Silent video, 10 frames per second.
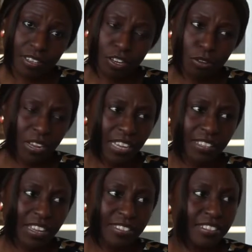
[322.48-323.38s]
You know, I
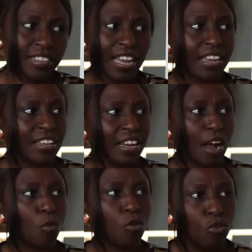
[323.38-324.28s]
didn't like
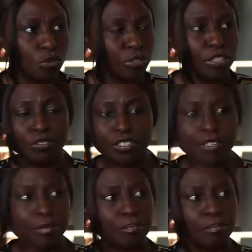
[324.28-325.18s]
I always wanted to see